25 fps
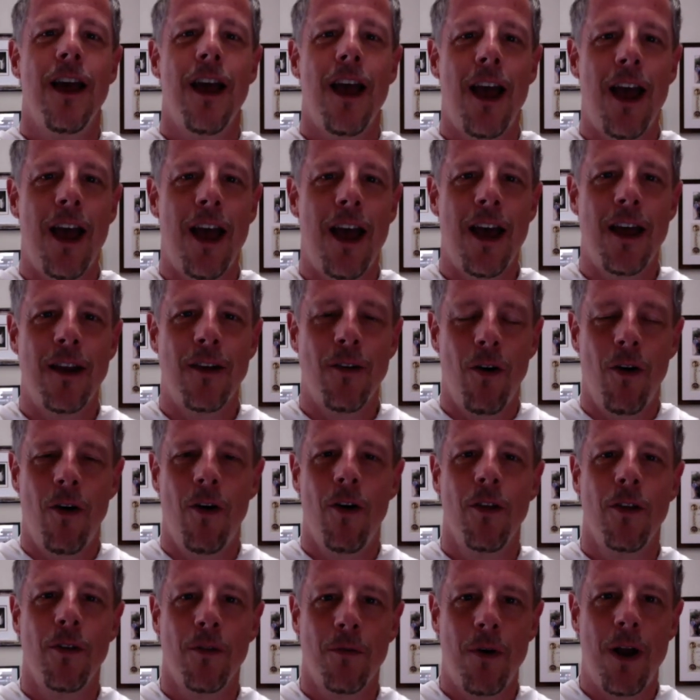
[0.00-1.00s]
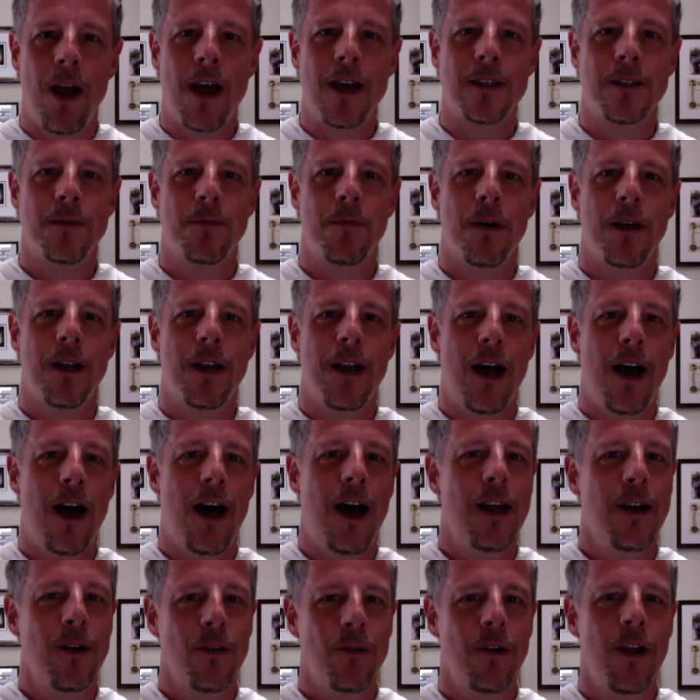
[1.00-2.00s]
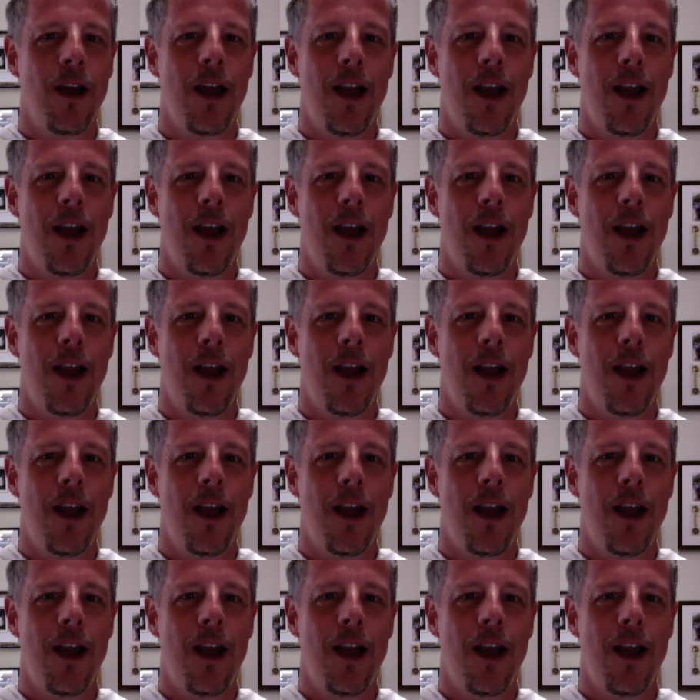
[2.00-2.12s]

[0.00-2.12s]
and all the rest, but I don't